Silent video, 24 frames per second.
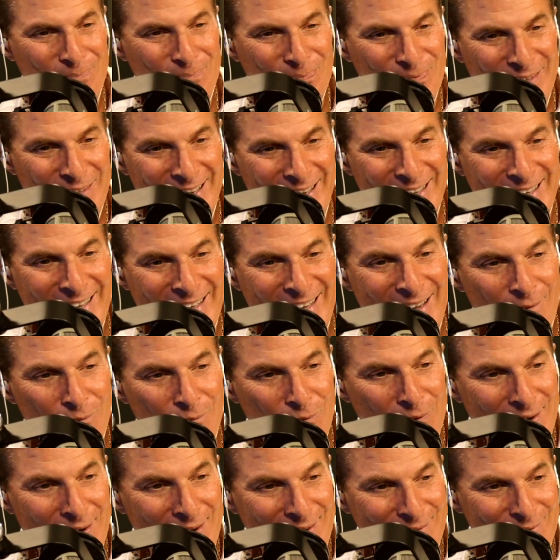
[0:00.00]
again,
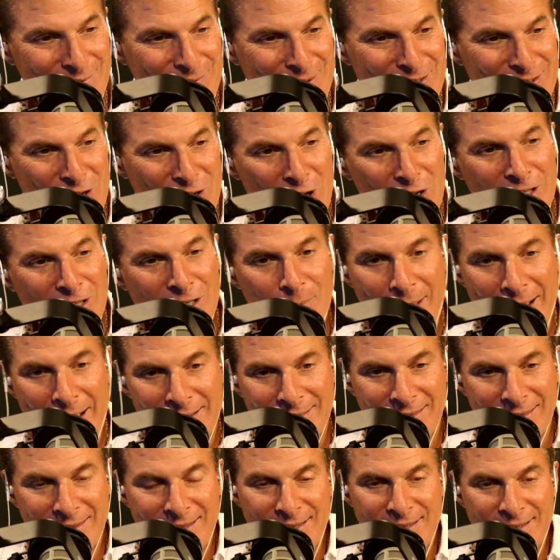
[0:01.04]
we talked
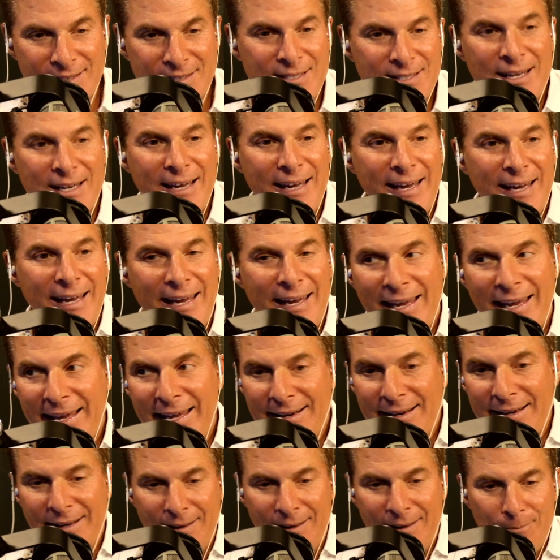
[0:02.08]
about this in
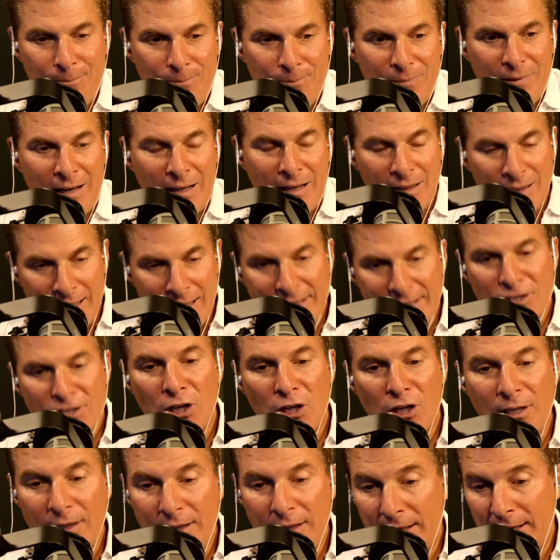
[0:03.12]

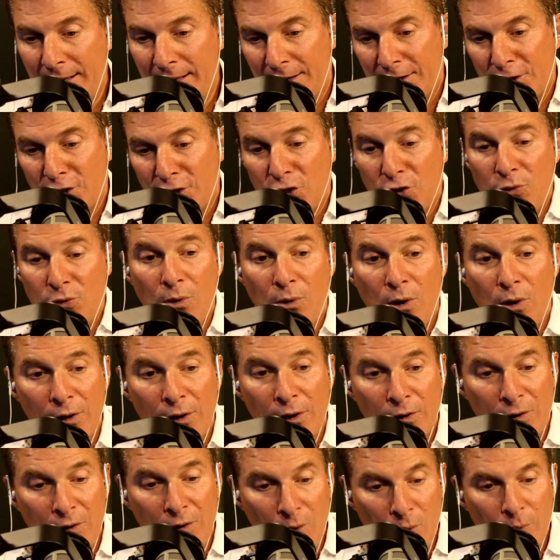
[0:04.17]
election year. You are
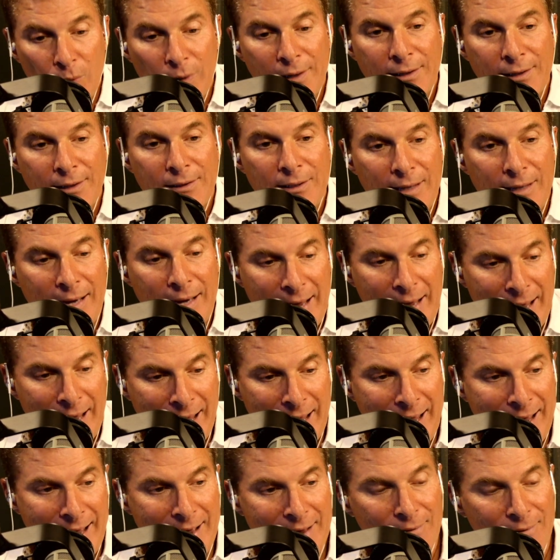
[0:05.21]
going to
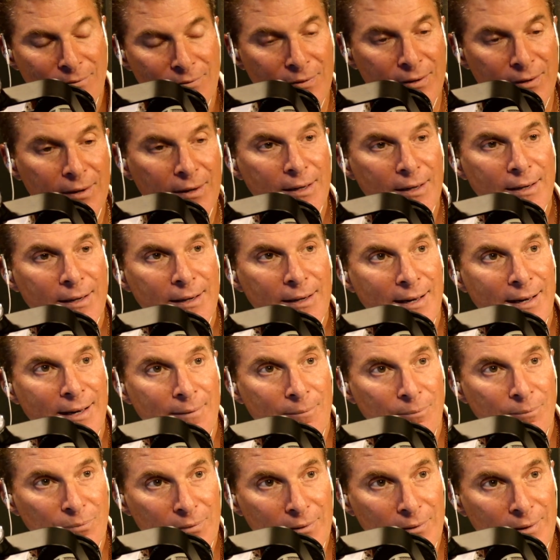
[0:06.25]
have,
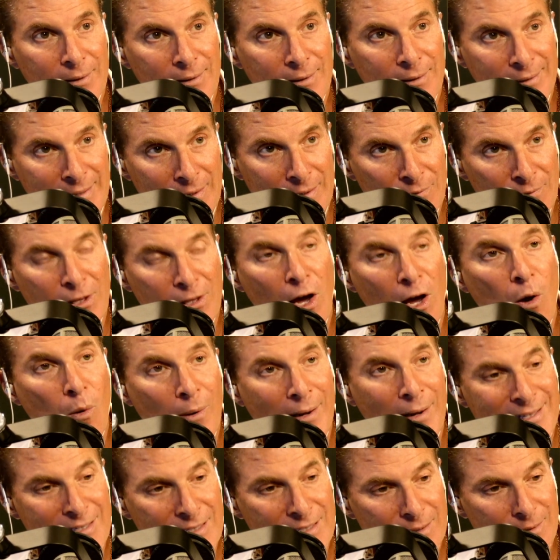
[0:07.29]
even though
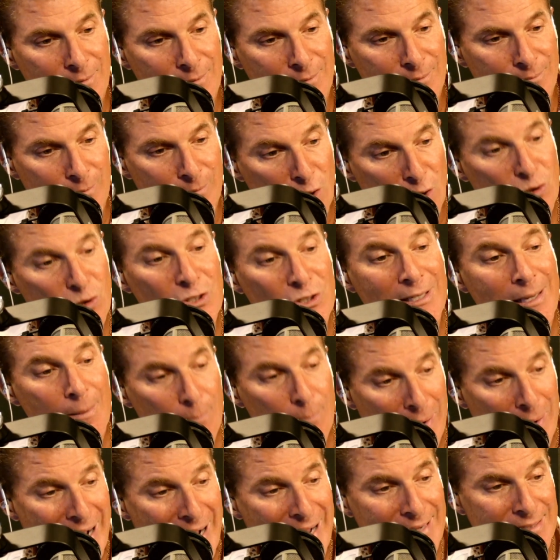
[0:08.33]
it's mostly
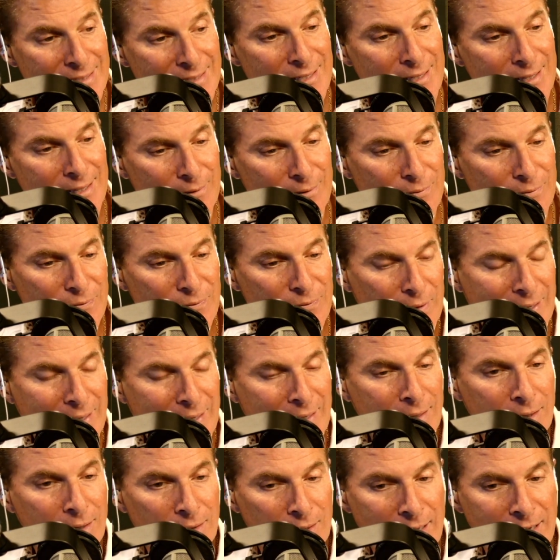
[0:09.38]
positive
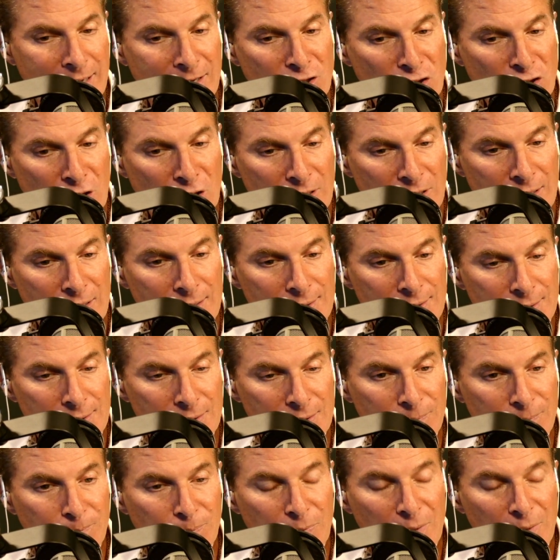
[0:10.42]
in election year,
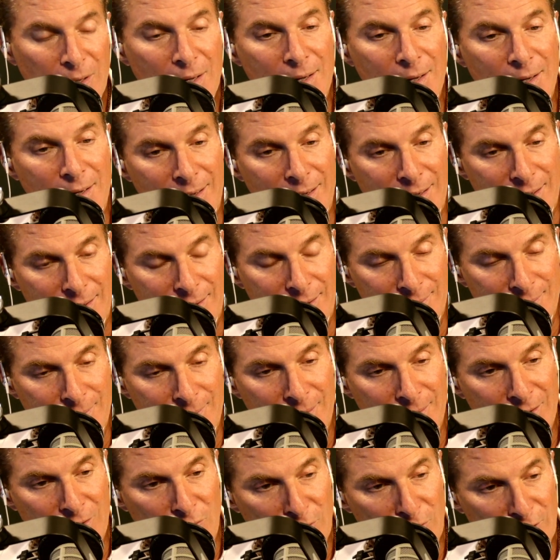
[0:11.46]

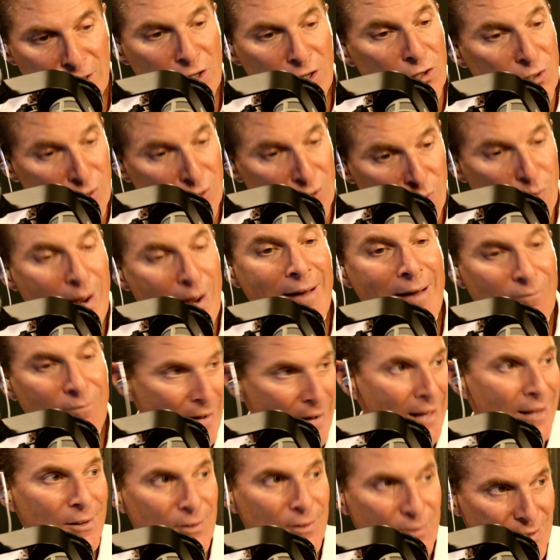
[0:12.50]
you do have
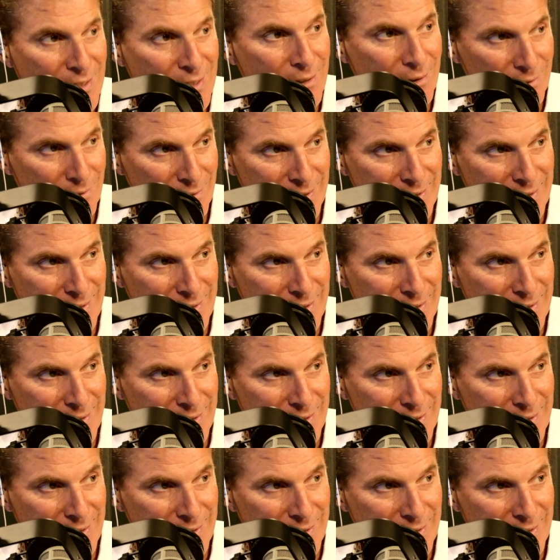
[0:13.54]
volatility.